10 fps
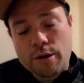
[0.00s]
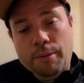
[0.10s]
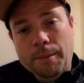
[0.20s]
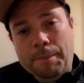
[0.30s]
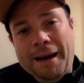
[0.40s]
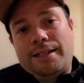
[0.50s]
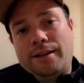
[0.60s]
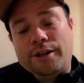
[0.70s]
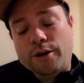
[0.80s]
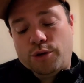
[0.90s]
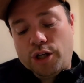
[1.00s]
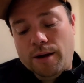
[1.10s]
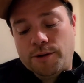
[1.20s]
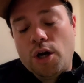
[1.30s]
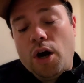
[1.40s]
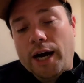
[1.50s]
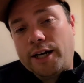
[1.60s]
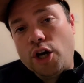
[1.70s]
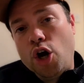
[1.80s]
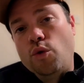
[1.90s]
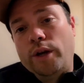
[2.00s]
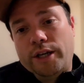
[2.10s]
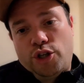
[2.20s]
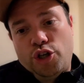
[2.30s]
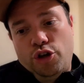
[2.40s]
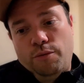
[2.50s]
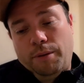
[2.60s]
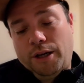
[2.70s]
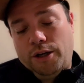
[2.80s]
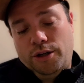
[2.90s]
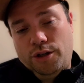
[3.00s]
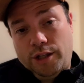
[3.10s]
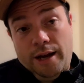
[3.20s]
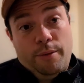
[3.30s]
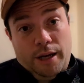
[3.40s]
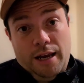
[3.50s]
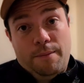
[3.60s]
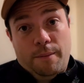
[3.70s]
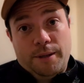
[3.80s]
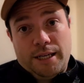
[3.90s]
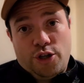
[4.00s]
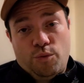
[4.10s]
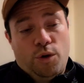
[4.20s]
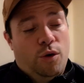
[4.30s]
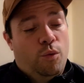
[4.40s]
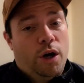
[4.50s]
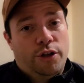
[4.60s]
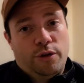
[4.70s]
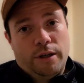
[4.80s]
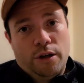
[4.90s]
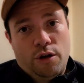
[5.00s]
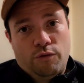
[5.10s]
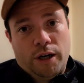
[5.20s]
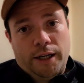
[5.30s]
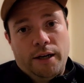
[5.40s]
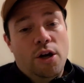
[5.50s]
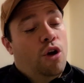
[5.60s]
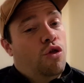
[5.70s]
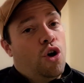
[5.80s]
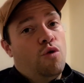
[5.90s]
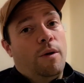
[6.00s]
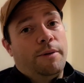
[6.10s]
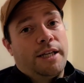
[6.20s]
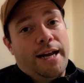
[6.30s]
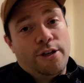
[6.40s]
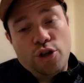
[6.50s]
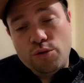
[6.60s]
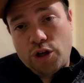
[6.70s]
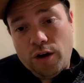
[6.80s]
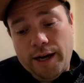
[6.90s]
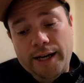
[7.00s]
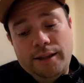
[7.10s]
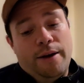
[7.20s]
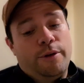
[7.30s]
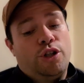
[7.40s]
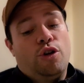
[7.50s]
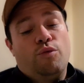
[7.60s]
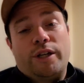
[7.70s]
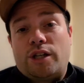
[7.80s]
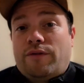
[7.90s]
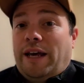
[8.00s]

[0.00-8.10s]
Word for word: But back to the no subs, I can only assume because they were keeping possession well, weren't doing a lot of running, no one was getting too tired, there was no risk of